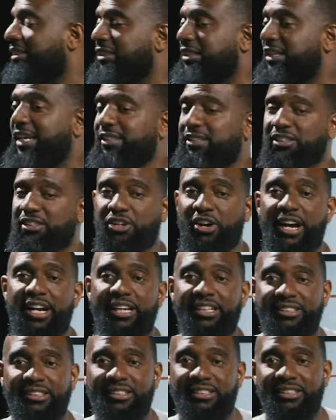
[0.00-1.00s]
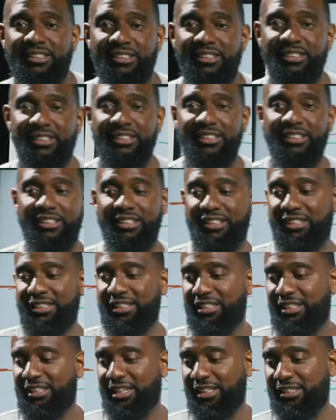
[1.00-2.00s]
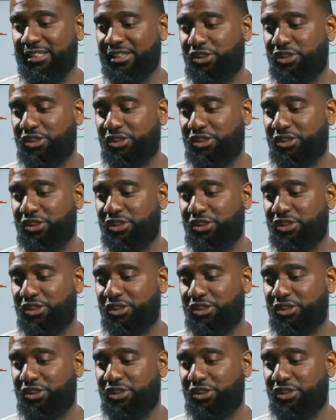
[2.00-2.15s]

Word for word: This is crazy. This is